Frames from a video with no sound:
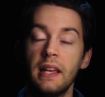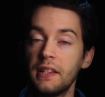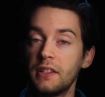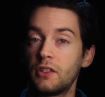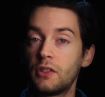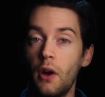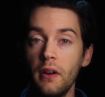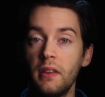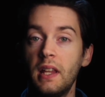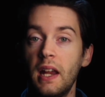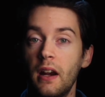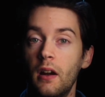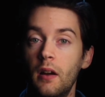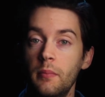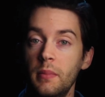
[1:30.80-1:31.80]
Start
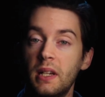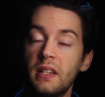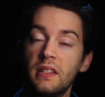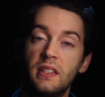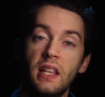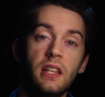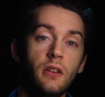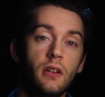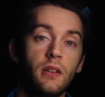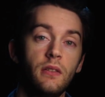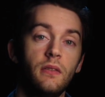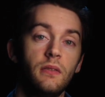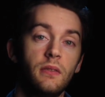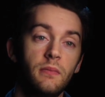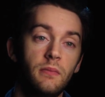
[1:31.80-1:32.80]
there, because then you
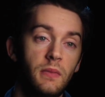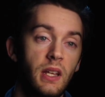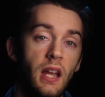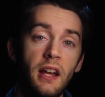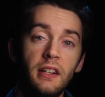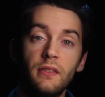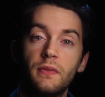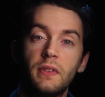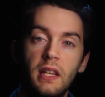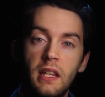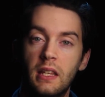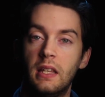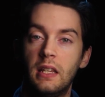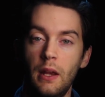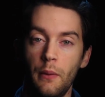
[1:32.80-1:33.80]
can kind
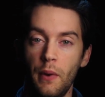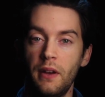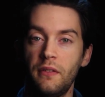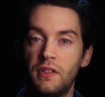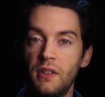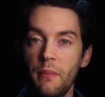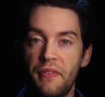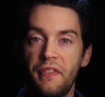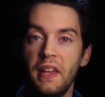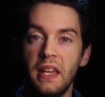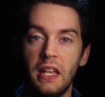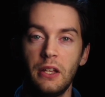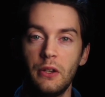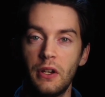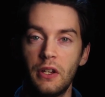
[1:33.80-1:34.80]
of get rid of some
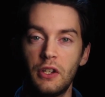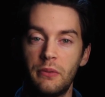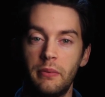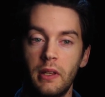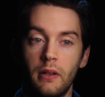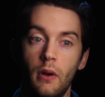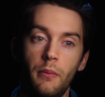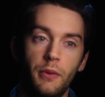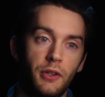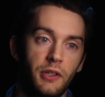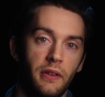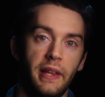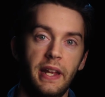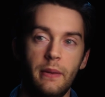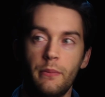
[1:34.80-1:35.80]
thinking. You can just be like, well, there's
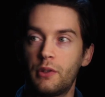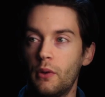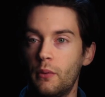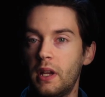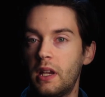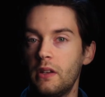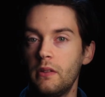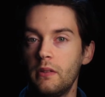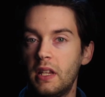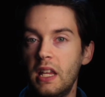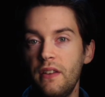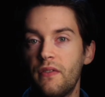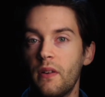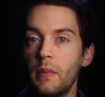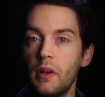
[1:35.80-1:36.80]
a lamp, so we can
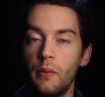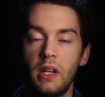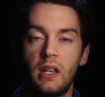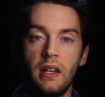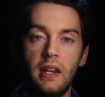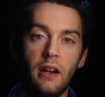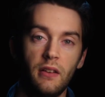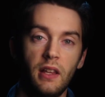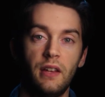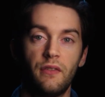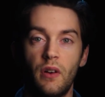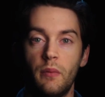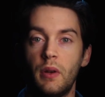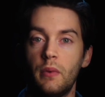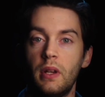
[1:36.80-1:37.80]
key from it. We can hair light from it.